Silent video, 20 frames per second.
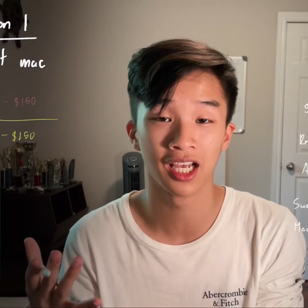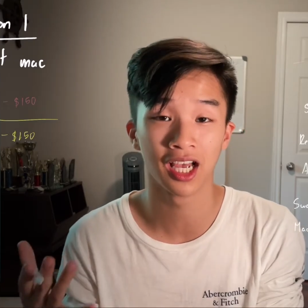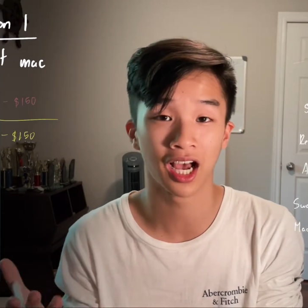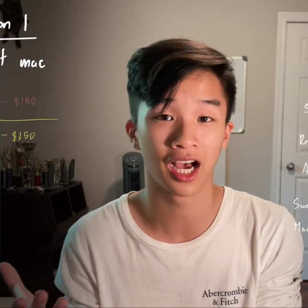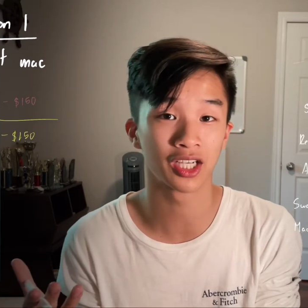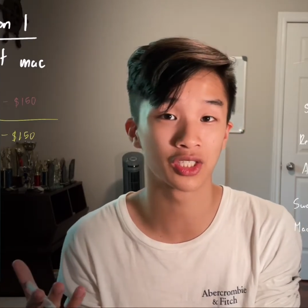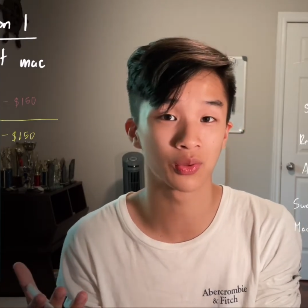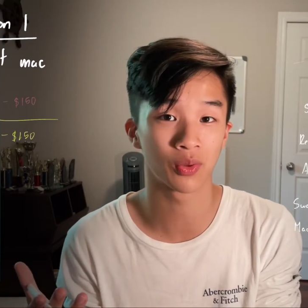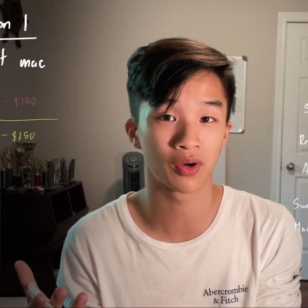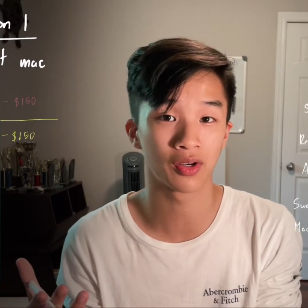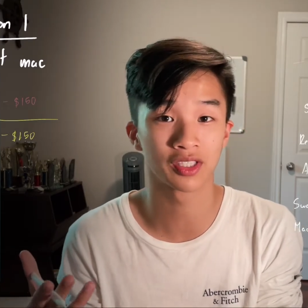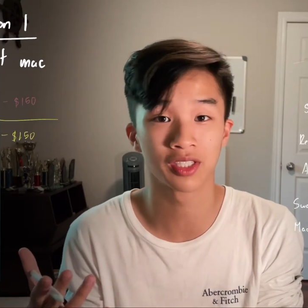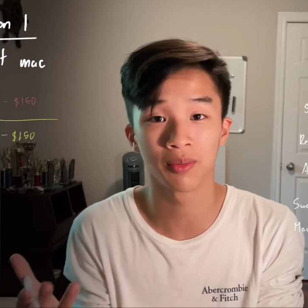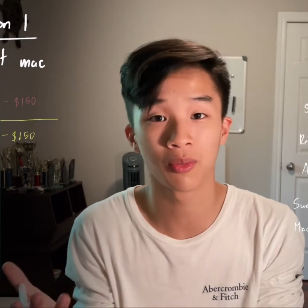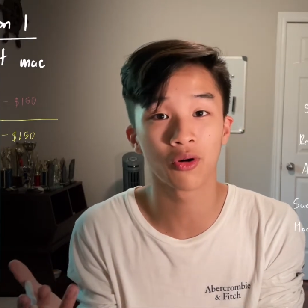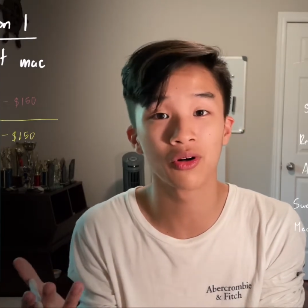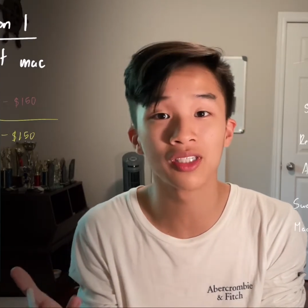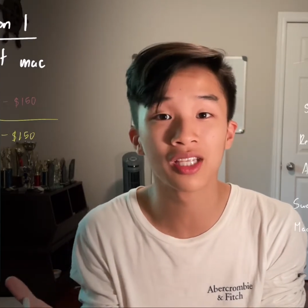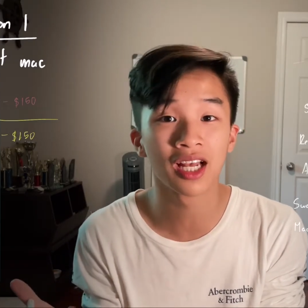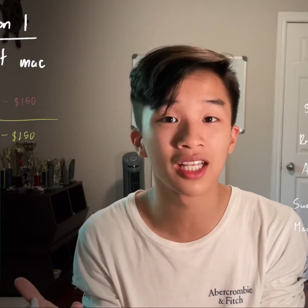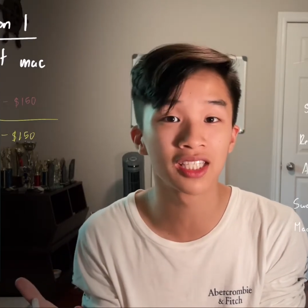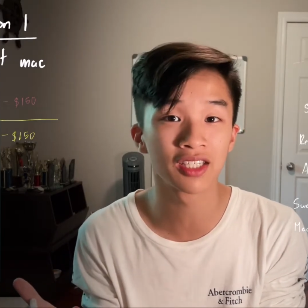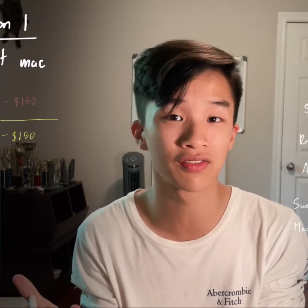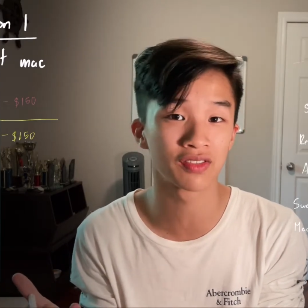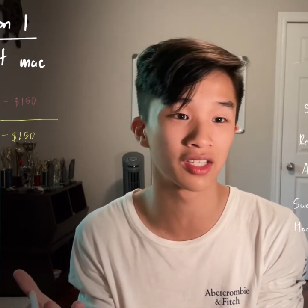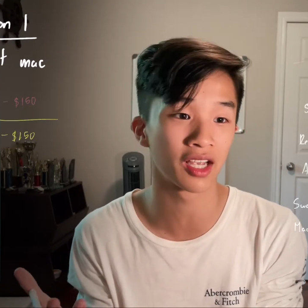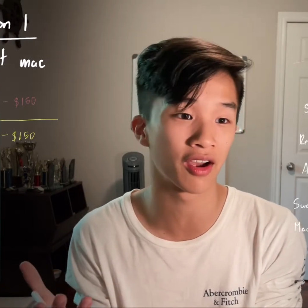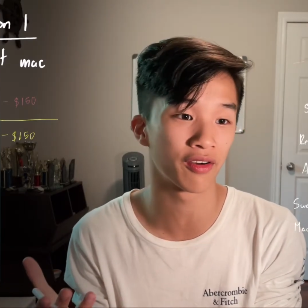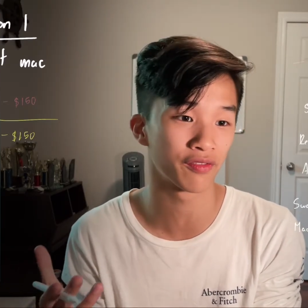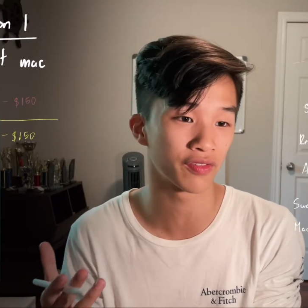as well as the more intensive
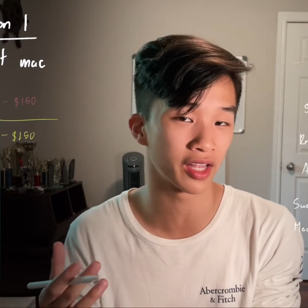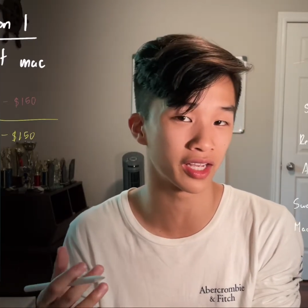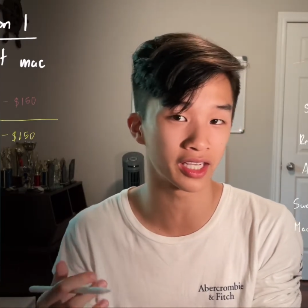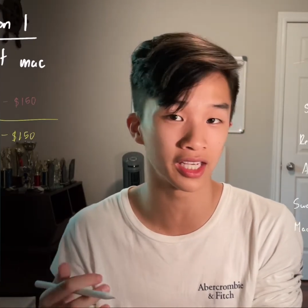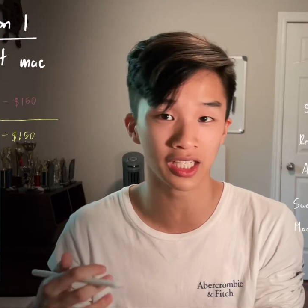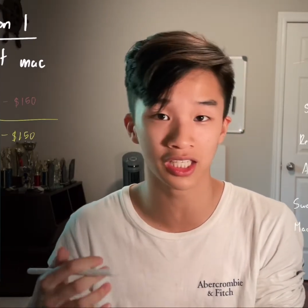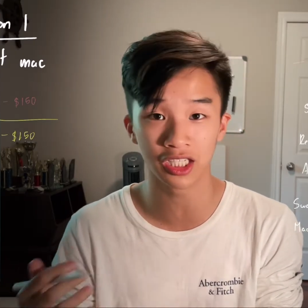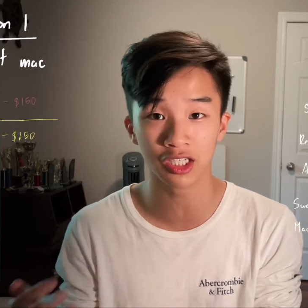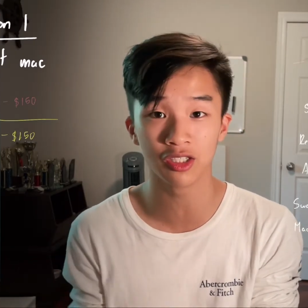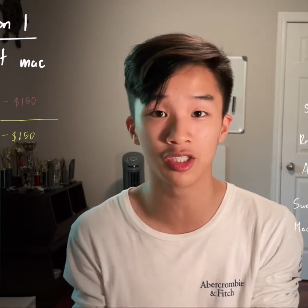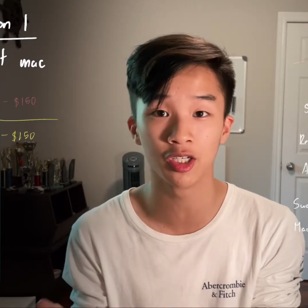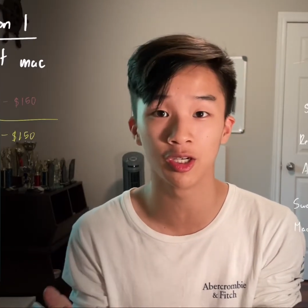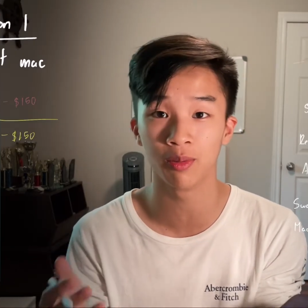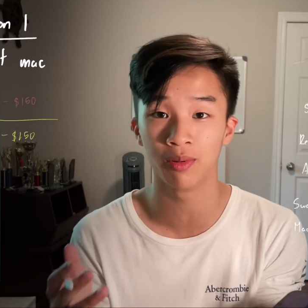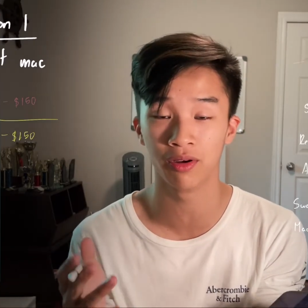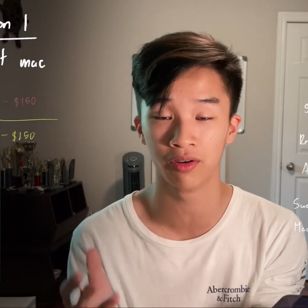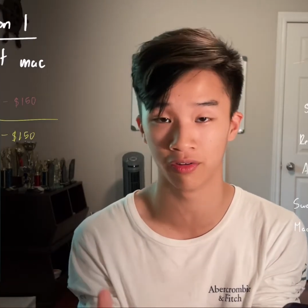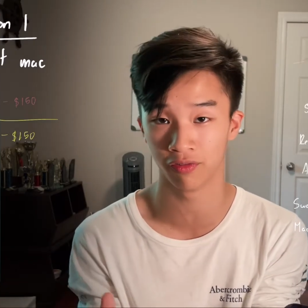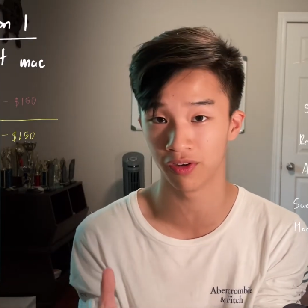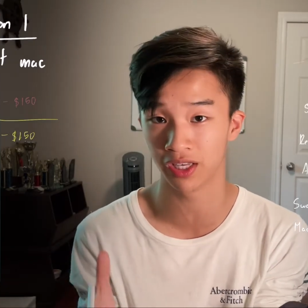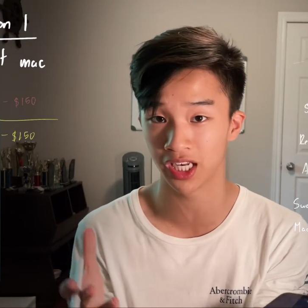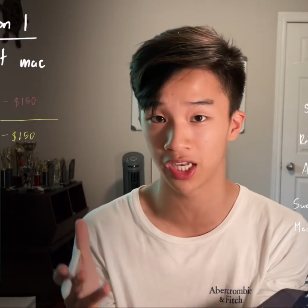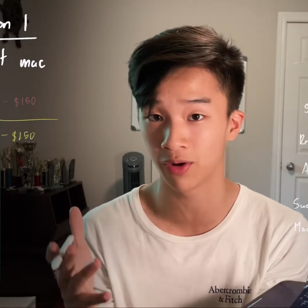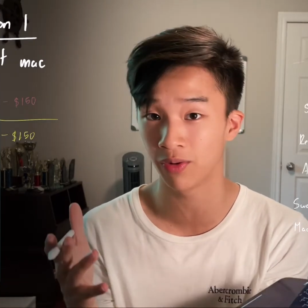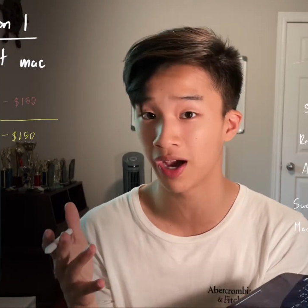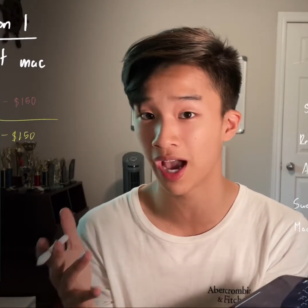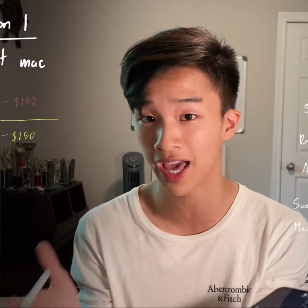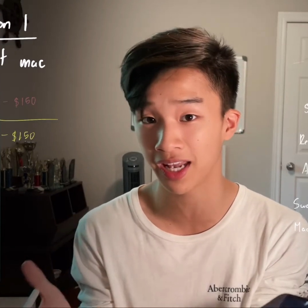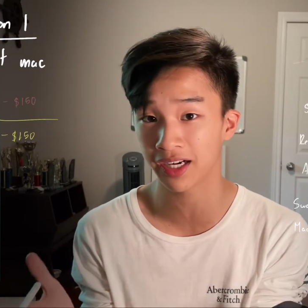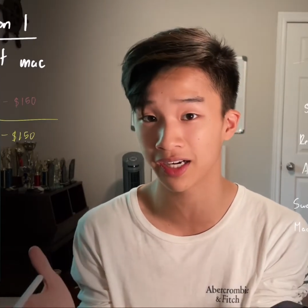stuff like YouTube video
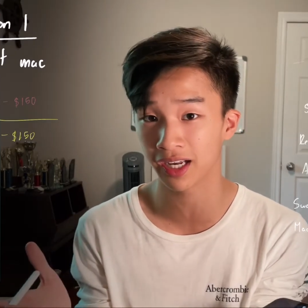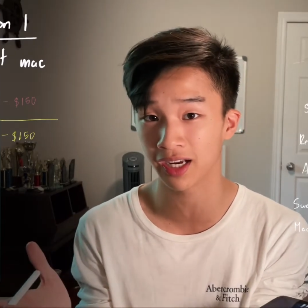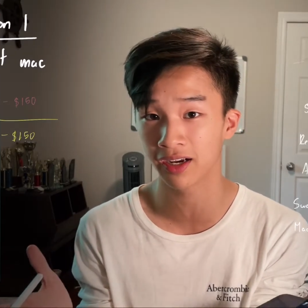editing.